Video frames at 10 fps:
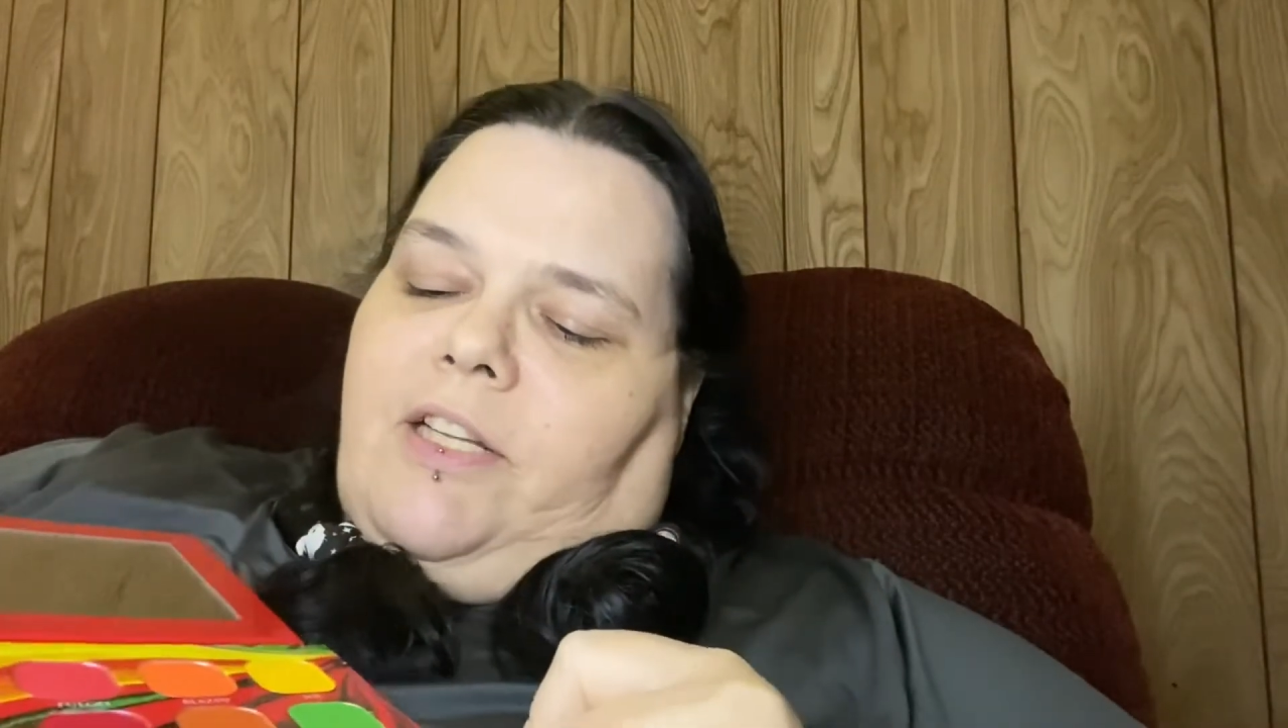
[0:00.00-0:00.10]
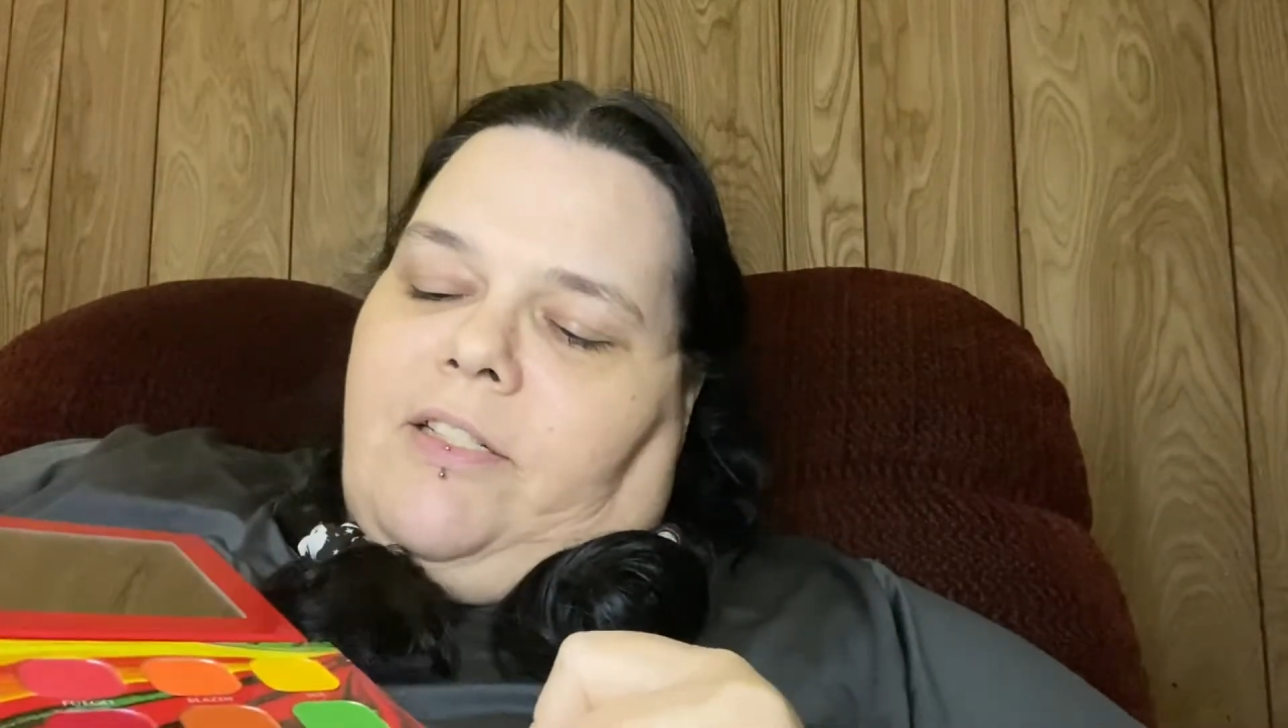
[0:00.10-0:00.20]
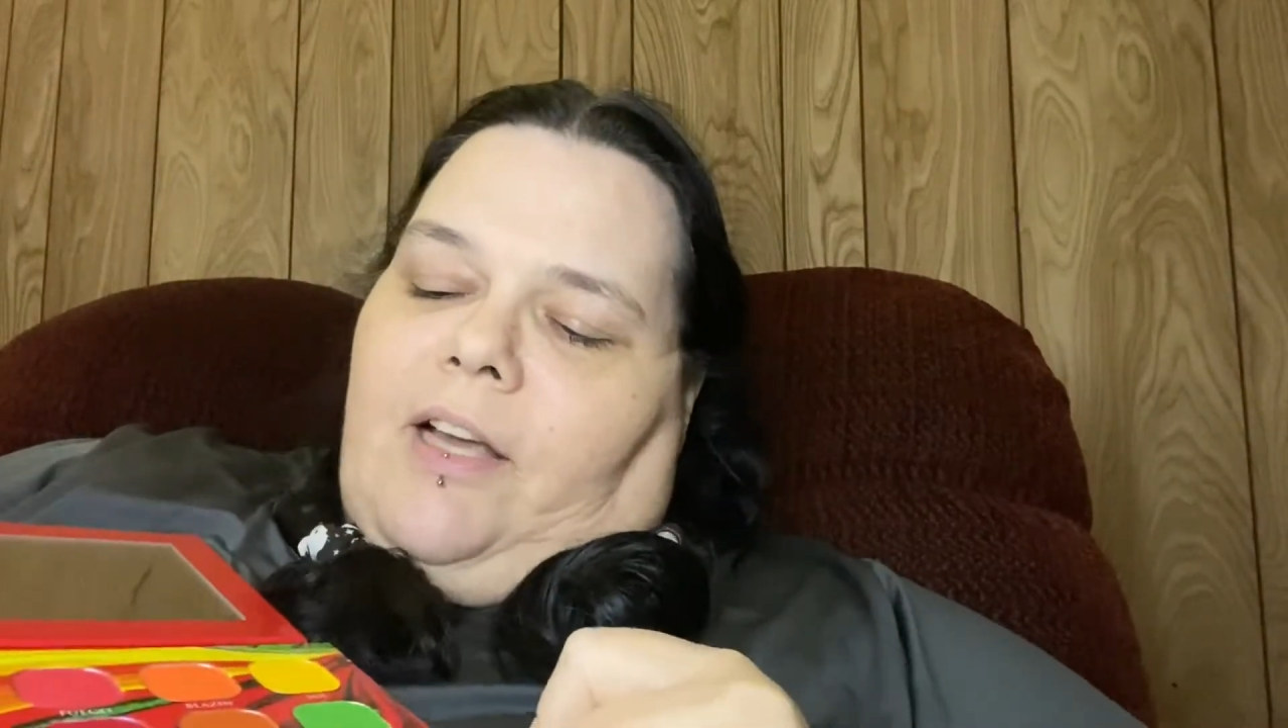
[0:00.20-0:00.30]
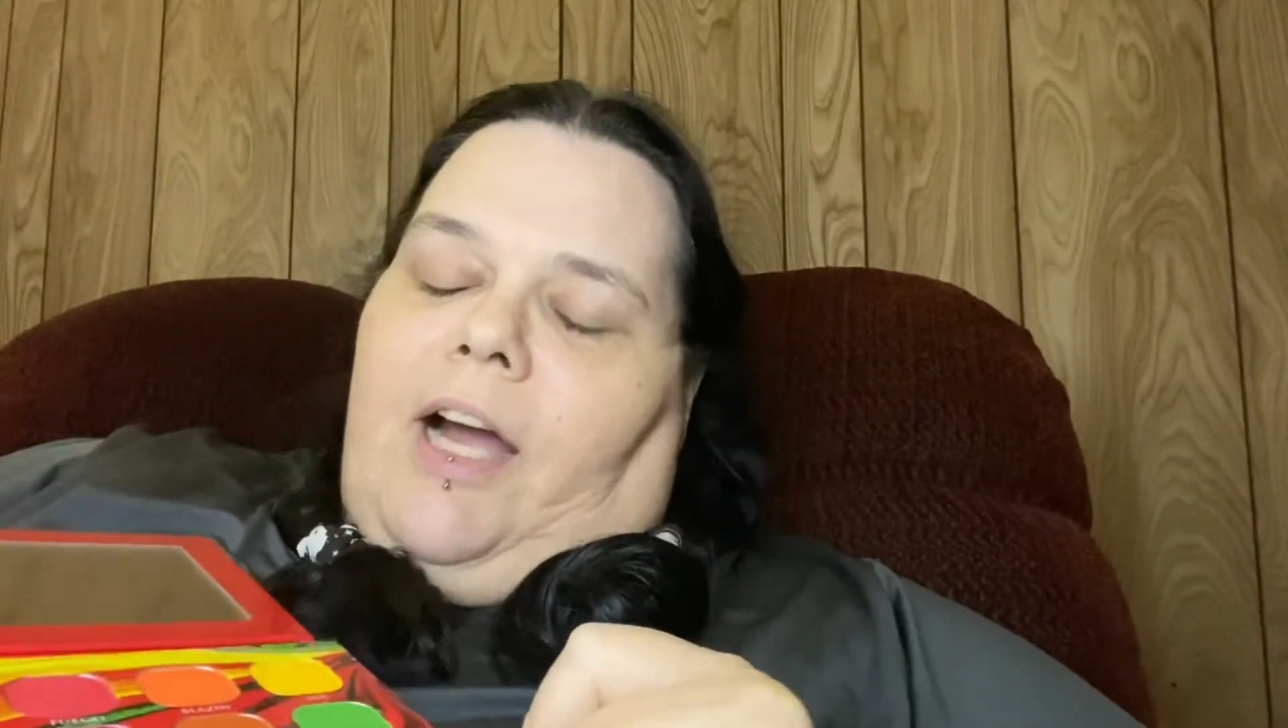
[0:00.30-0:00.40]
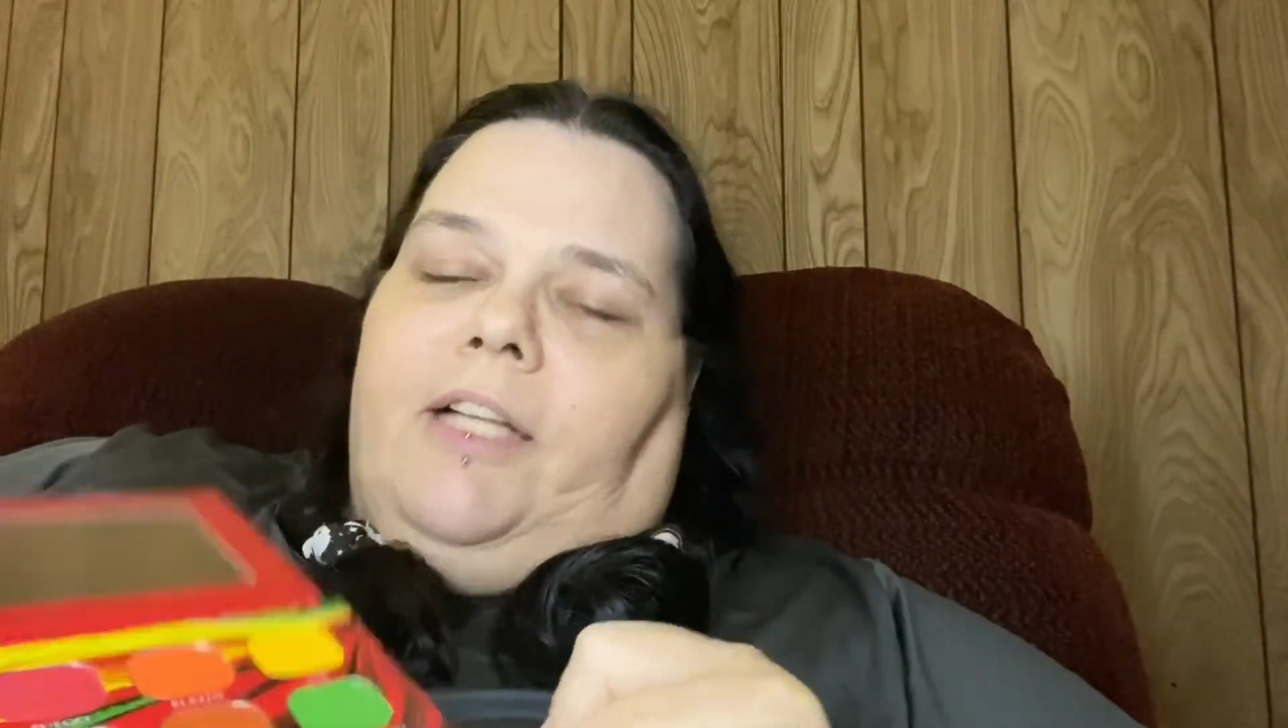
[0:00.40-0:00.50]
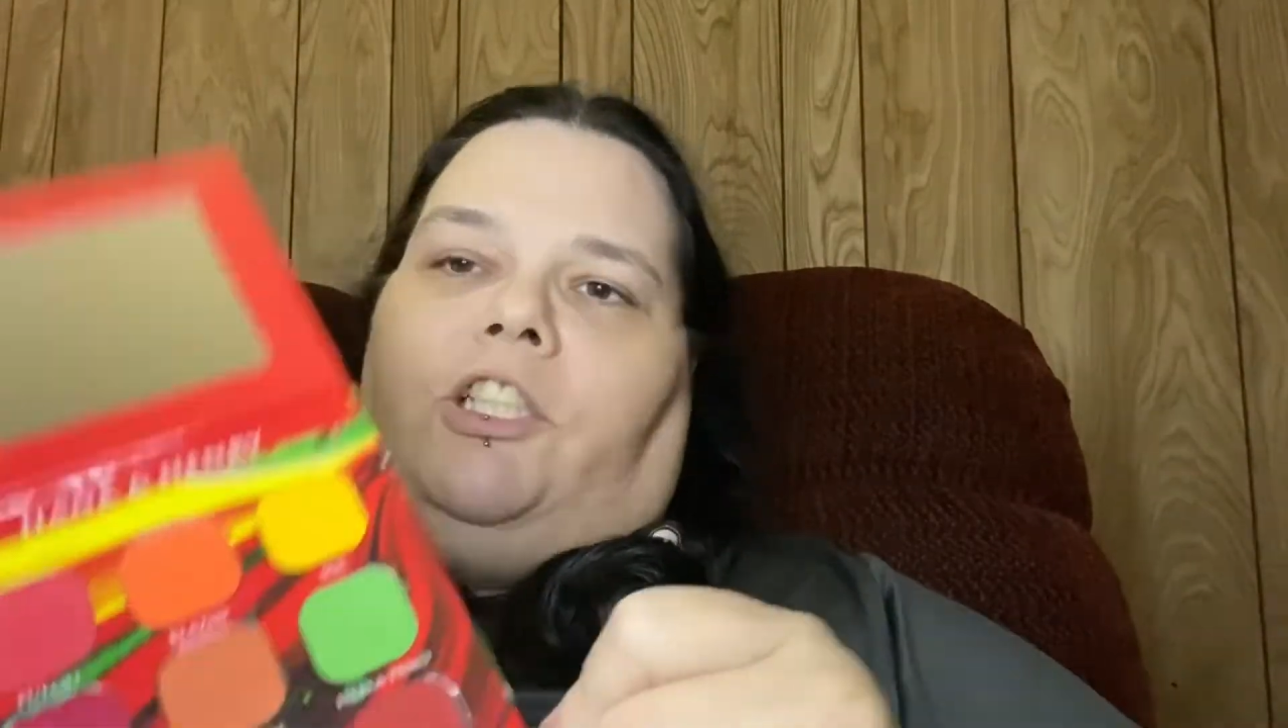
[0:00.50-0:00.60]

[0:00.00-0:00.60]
designs,